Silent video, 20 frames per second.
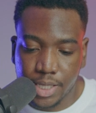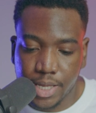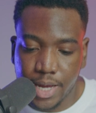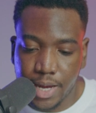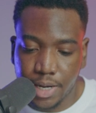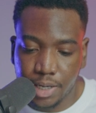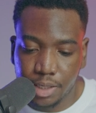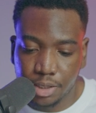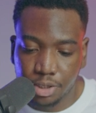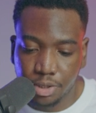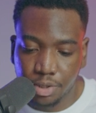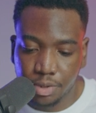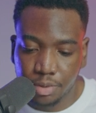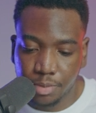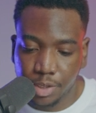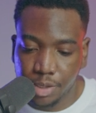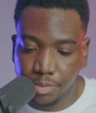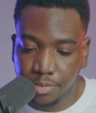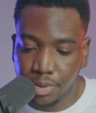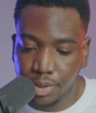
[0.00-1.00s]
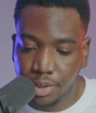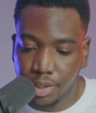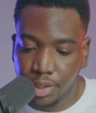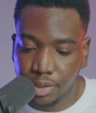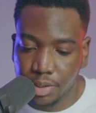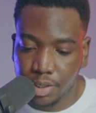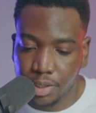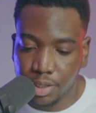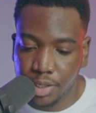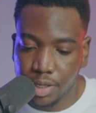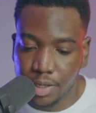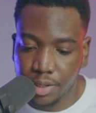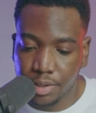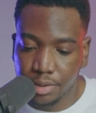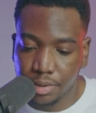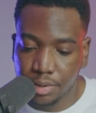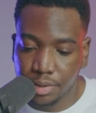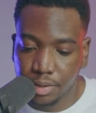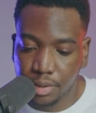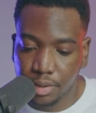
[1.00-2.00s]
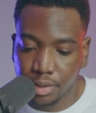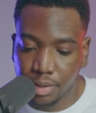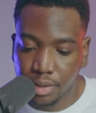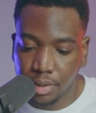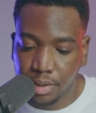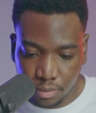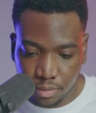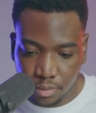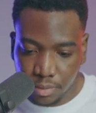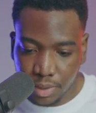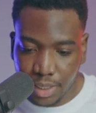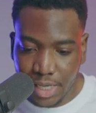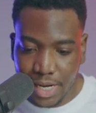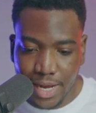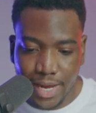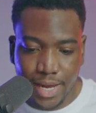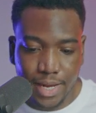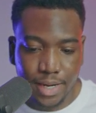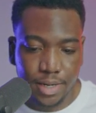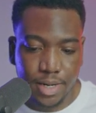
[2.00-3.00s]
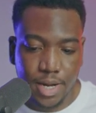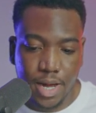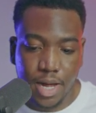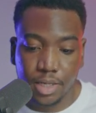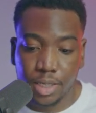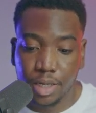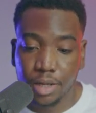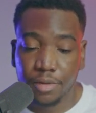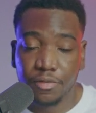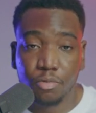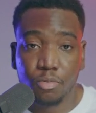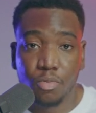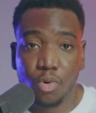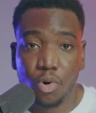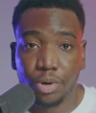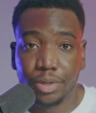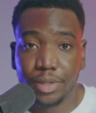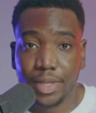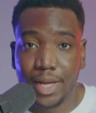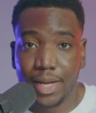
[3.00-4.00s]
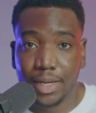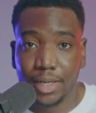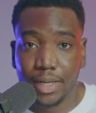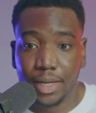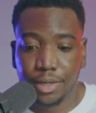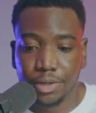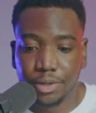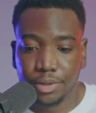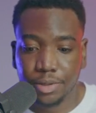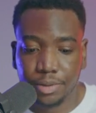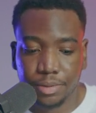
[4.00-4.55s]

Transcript: that, it shows me the product details, and I'll give you more on that later.